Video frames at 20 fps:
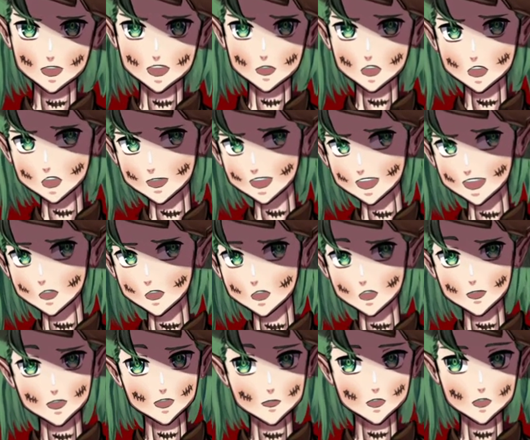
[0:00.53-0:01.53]
Alright, so
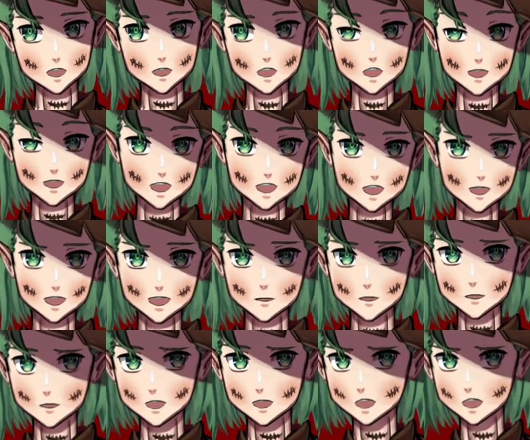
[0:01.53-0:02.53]
I am livid right
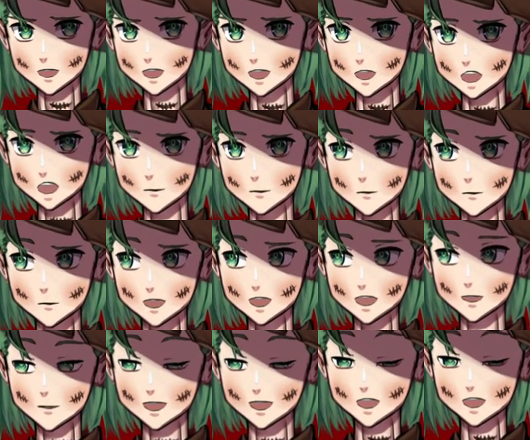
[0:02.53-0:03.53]
now, and
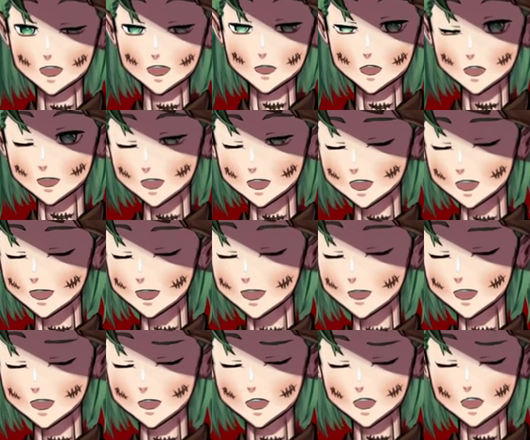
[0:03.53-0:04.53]
I want to say
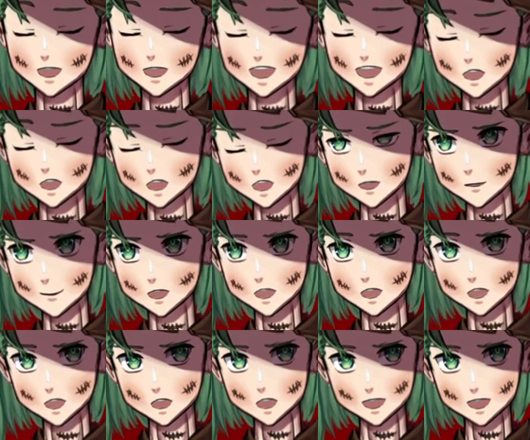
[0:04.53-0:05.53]
this. This is a
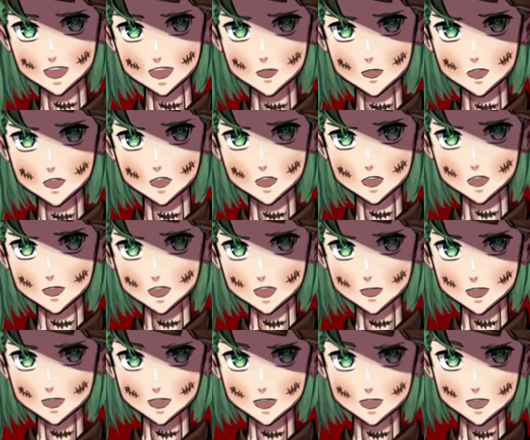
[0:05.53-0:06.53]
couple days after
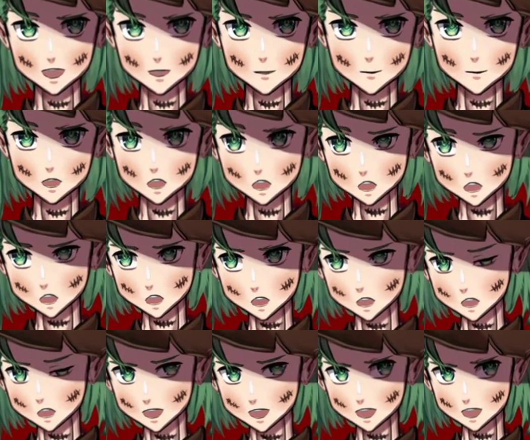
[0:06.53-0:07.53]
the
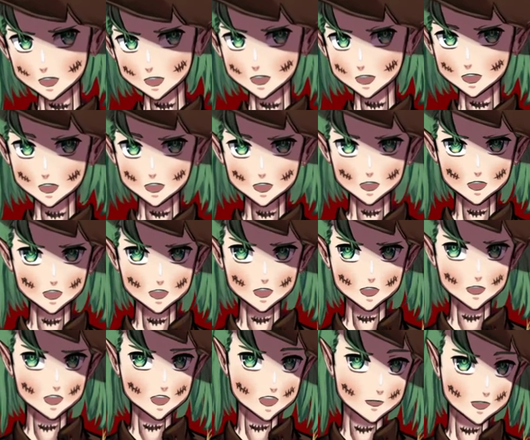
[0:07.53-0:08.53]
Nintendo Direct happened, where
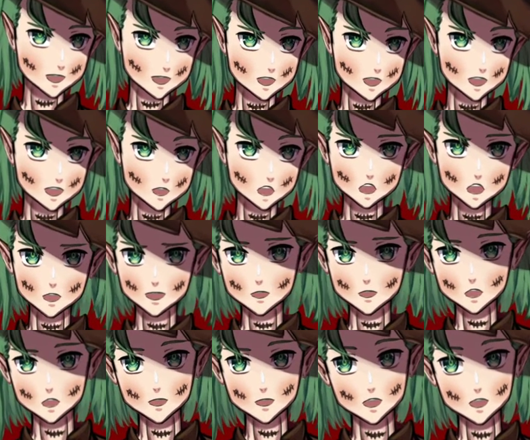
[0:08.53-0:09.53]
Skyward Sword
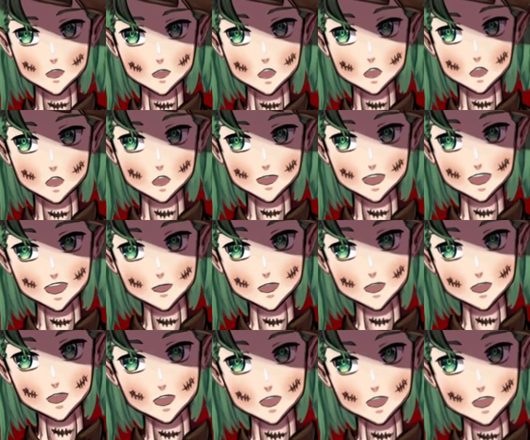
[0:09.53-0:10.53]
HD was
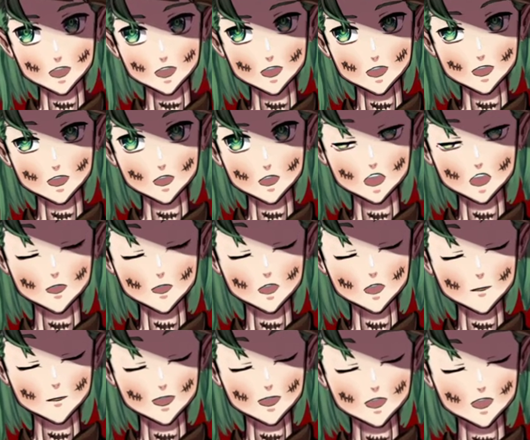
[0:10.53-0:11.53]
announced,
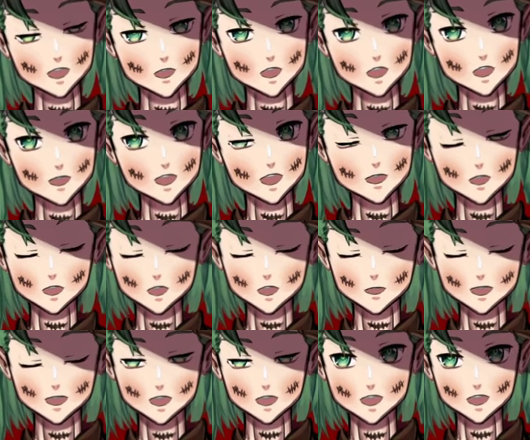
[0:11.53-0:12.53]
and I'm
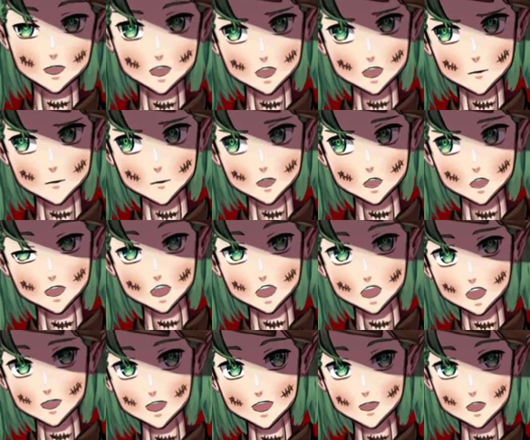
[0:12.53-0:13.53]
livid because
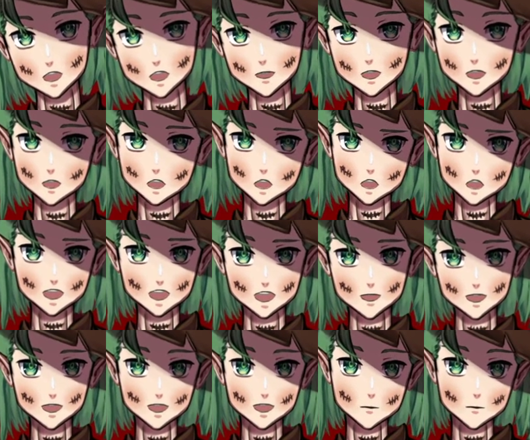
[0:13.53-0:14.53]
I'm seeing all over the
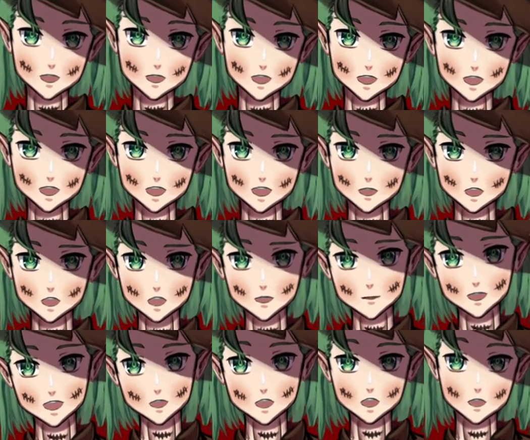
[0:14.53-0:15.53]
internet like, oh, the
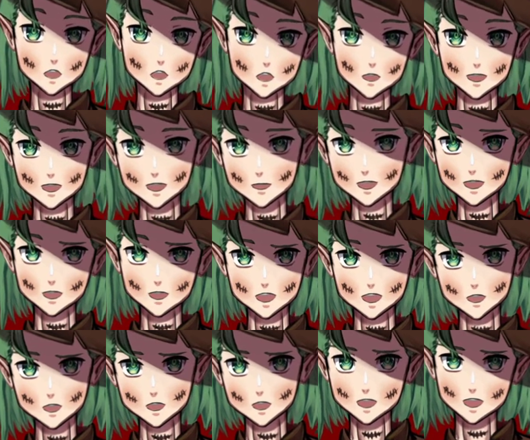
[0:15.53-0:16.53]
game doesn't look that
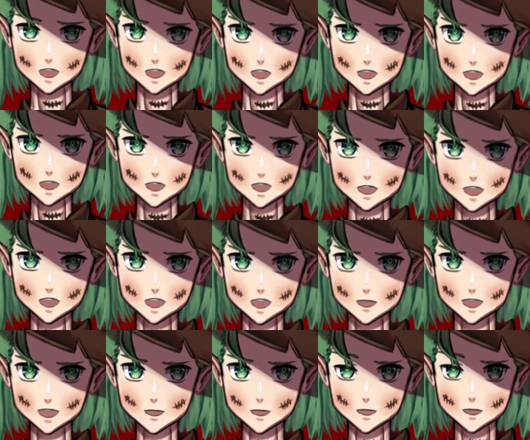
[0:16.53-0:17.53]
much better,
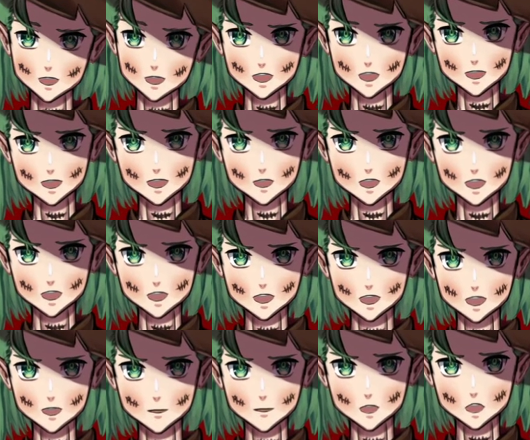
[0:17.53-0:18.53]
or
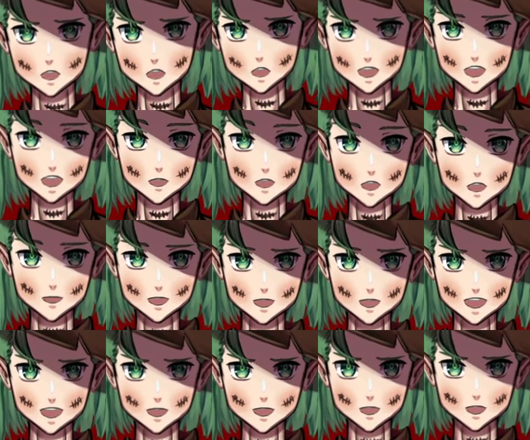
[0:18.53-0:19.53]
what in the
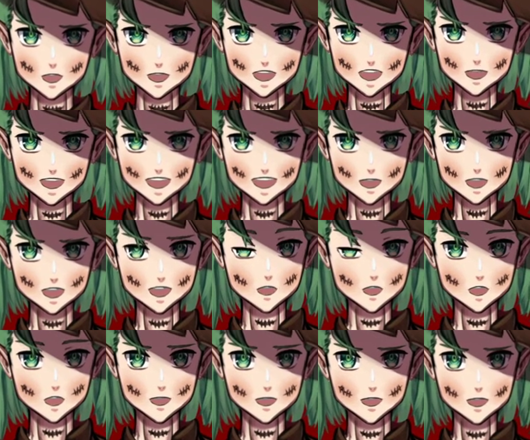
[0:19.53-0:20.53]

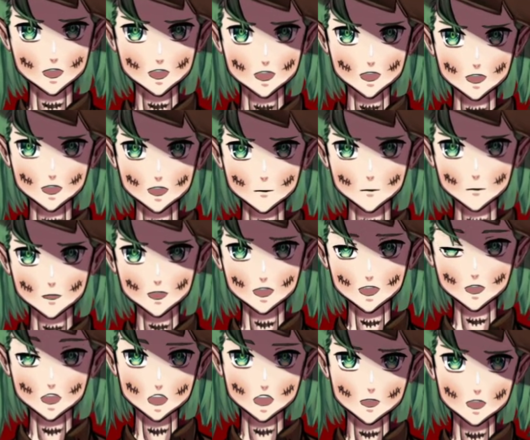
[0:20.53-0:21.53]
they haven't shown
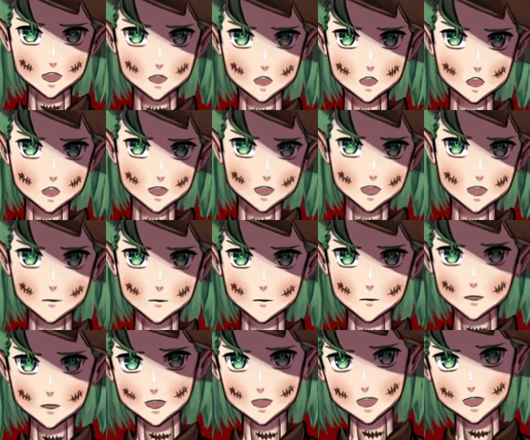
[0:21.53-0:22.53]
anything different
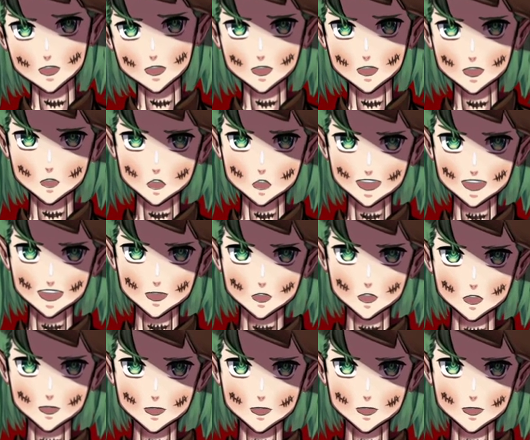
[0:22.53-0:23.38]
that they've done,